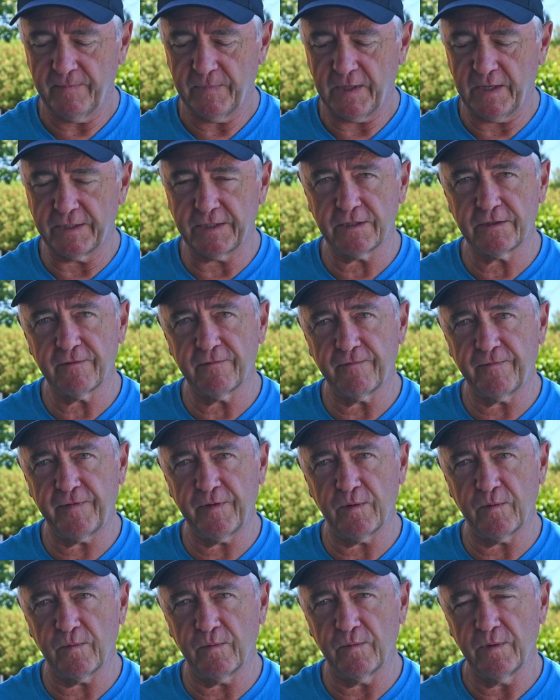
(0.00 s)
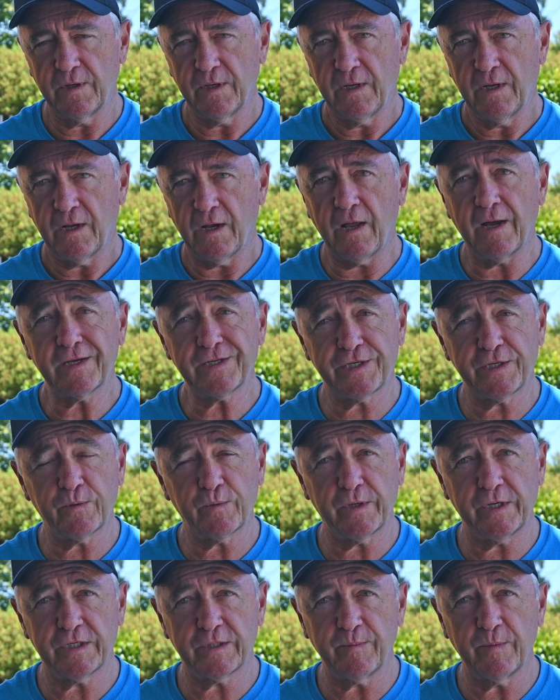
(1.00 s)
It doesn't feel like
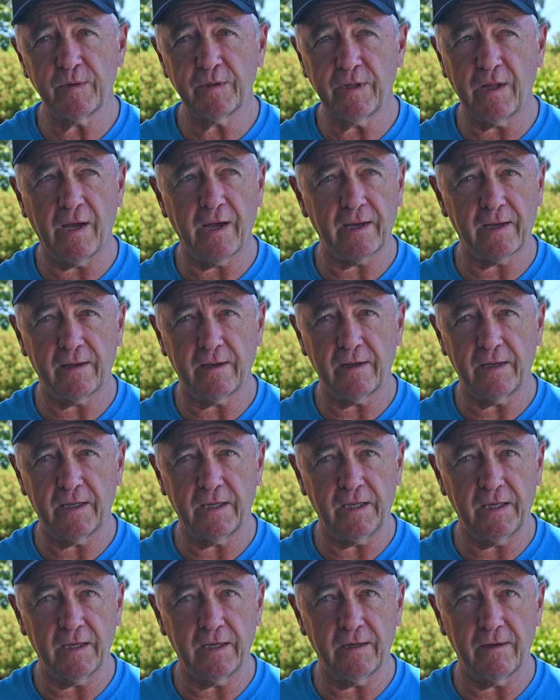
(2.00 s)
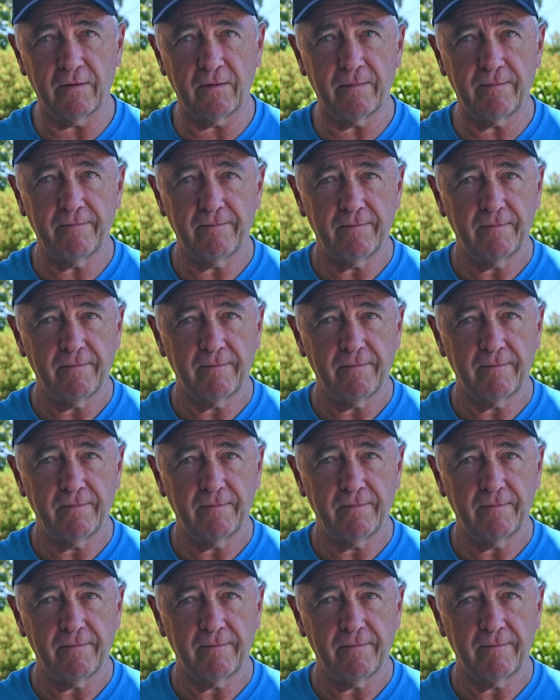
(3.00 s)
silky smooth like you're